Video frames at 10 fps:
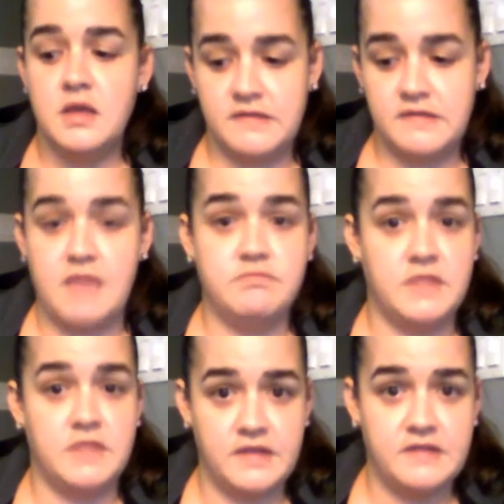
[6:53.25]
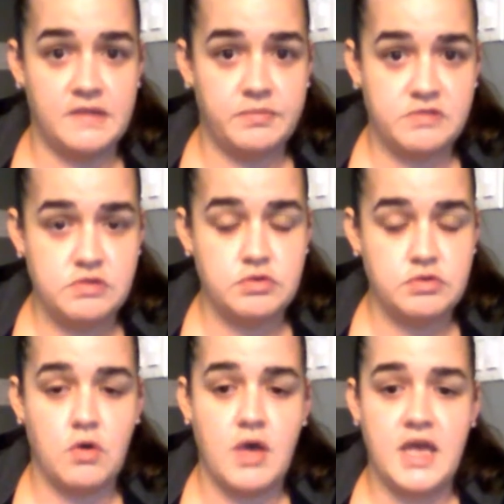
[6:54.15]
say, it's up to you to
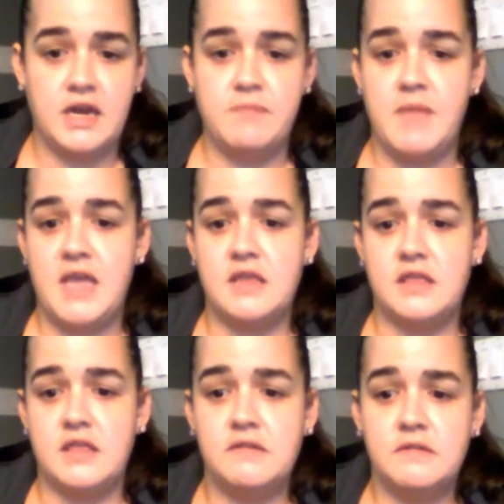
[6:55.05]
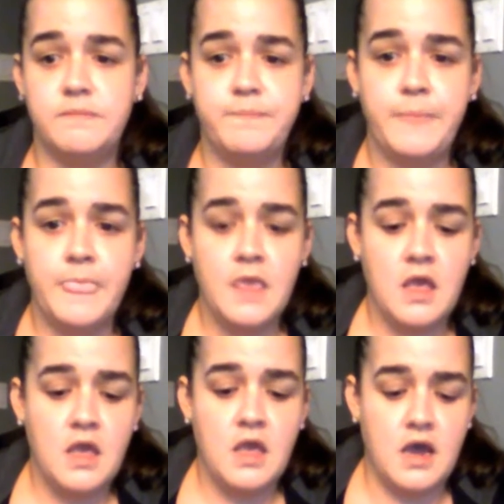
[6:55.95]
go ahead and make this.
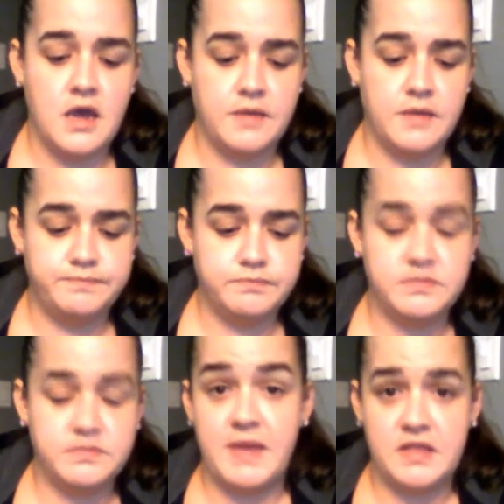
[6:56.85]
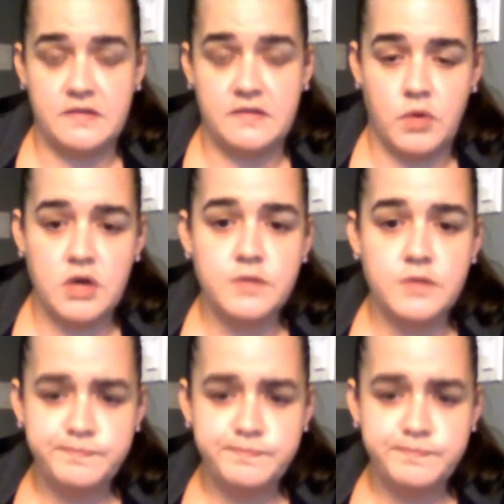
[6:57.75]
To make this work.